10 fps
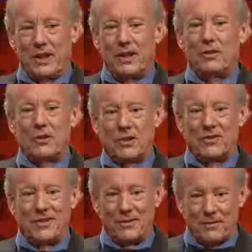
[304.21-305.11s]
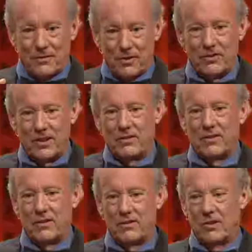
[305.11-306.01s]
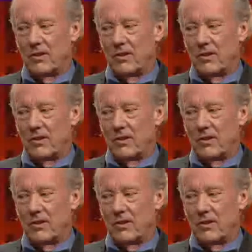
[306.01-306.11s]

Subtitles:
need goods in the first instance. So